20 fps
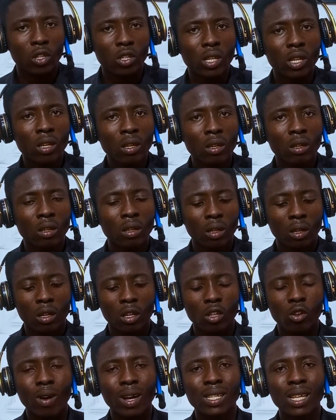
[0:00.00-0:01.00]
You see,
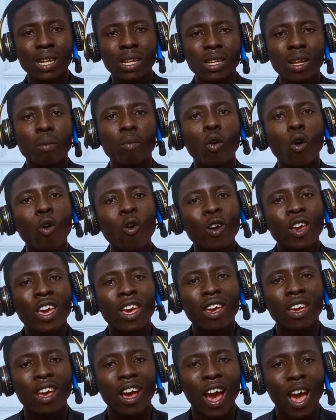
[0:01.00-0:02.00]
you are telling them,
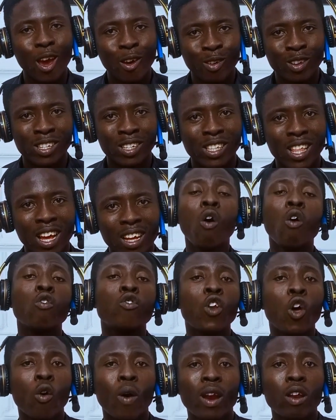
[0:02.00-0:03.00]
okay, I understand. Oh
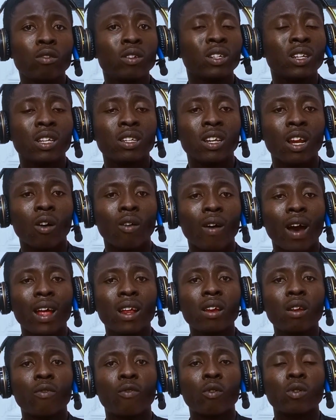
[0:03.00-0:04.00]
no, I don't need it now. I
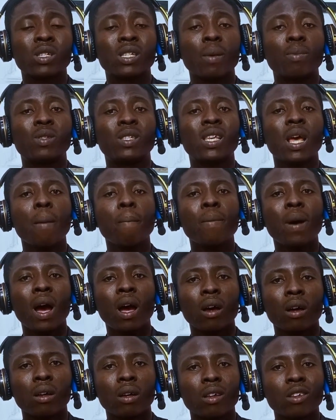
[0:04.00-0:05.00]
need it for
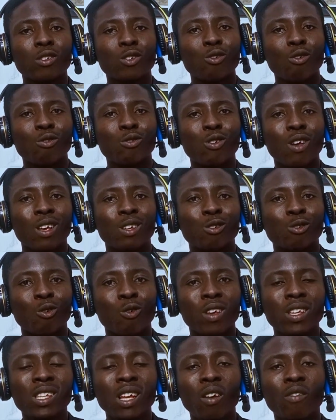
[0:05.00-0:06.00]
September, so so so.
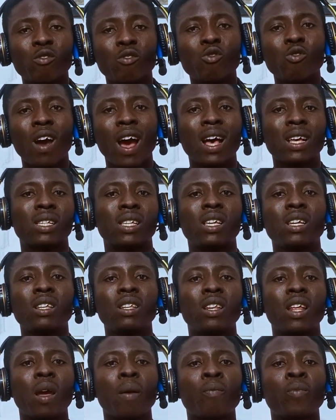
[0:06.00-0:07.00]
Instead of you
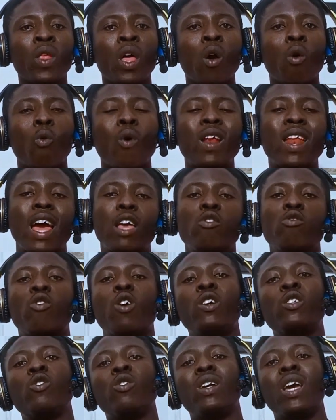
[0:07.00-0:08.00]
asking them, when are you
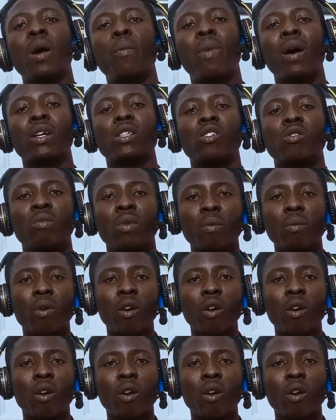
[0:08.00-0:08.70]
going to get back to me?